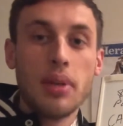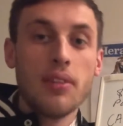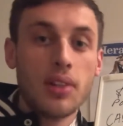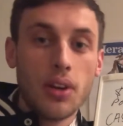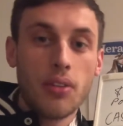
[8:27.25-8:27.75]

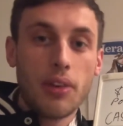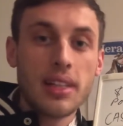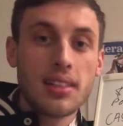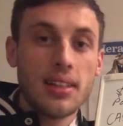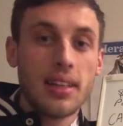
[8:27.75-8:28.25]
even though
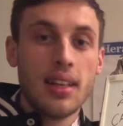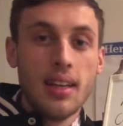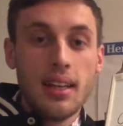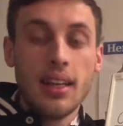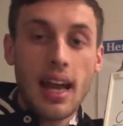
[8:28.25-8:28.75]
recently
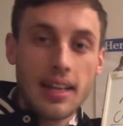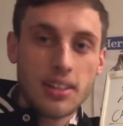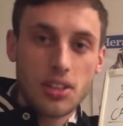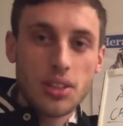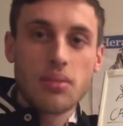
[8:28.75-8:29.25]
it has
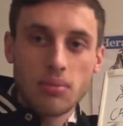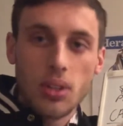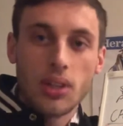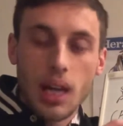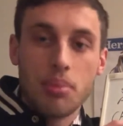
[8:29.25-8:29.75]
just
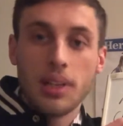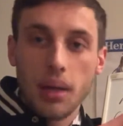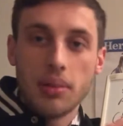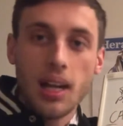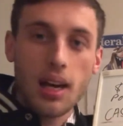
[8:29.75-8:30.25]
gone up and
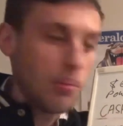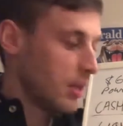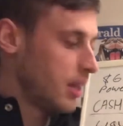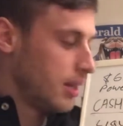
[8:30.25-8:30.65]
up and up.